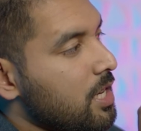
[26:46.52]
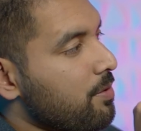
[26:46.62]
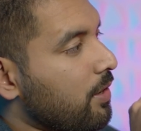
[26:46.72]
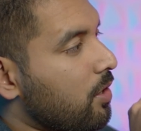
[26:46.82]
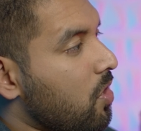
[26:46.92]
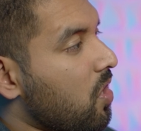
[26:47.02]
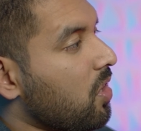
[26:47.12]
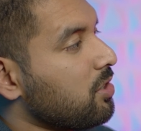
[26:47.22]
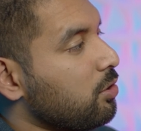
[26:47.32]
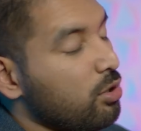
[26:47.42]
It will
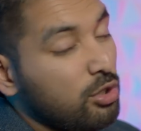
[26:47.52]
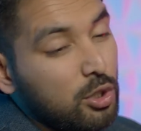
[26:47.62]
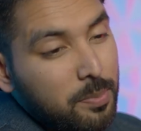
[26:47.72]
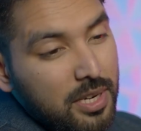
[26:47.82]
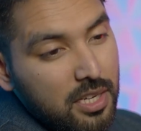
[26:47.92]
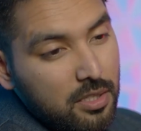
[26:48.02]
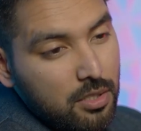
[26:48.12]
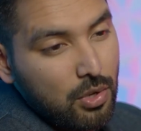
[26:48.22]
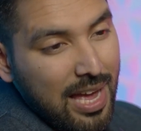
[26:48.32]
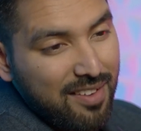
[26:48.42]
cause those
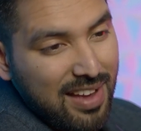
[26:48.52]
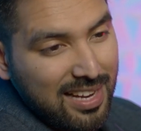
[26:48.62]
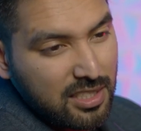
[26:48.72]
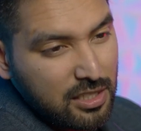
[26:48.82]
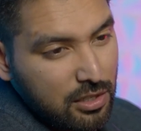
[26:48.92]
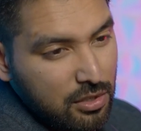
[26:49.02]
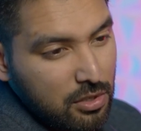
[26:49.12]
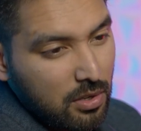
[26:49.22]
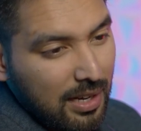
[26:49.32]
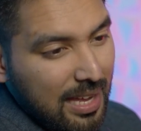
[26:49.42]
spirits to have access
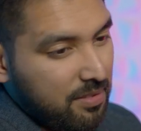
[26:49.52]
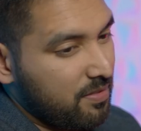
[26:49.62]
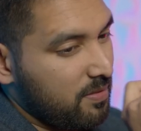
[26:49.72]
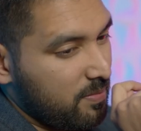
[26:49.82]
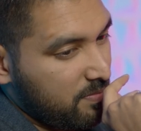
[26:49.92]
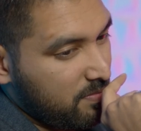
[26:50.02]
into your life.